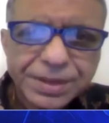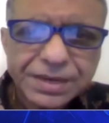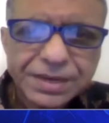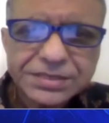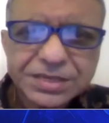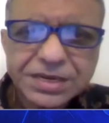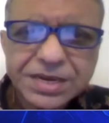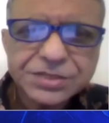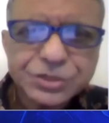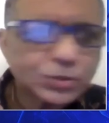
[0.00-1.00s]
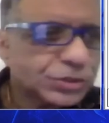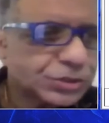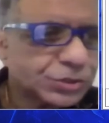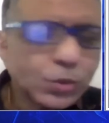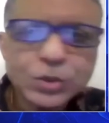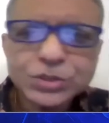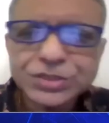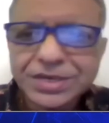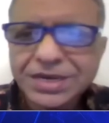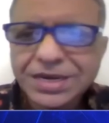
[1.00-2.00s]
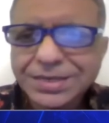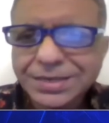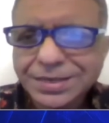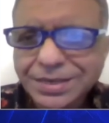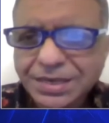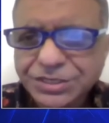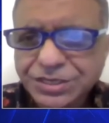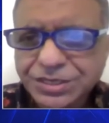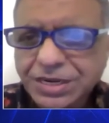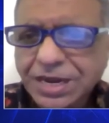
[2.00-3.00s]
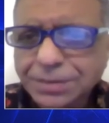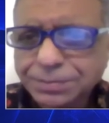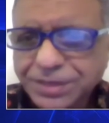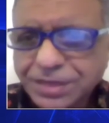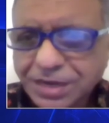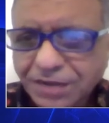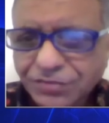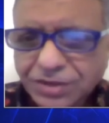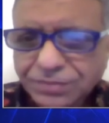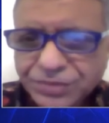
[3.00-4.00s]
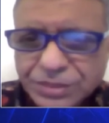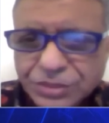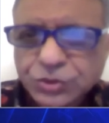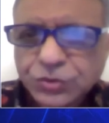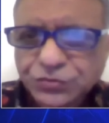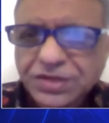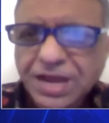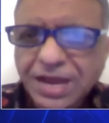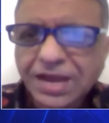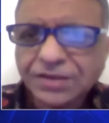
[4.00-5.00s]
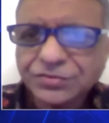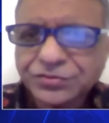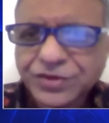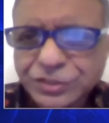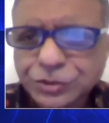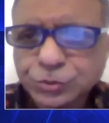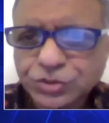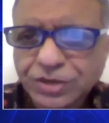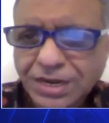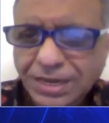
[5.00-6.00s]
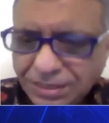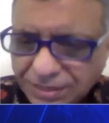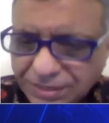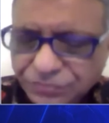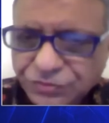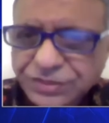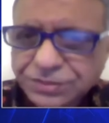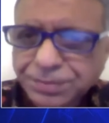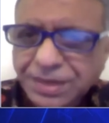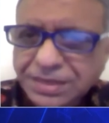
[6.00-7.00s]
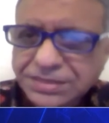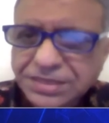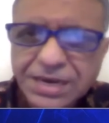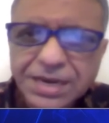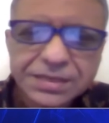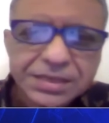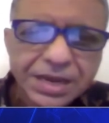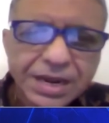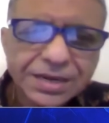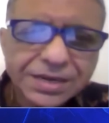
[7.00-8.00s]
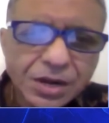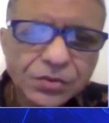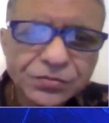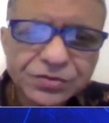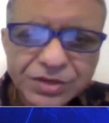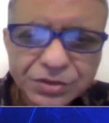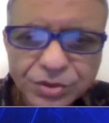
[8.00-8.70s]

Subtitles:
Pelacarsan shows dose-related reduction in LPA level. So we have phase two trial with pelacarsan, and now we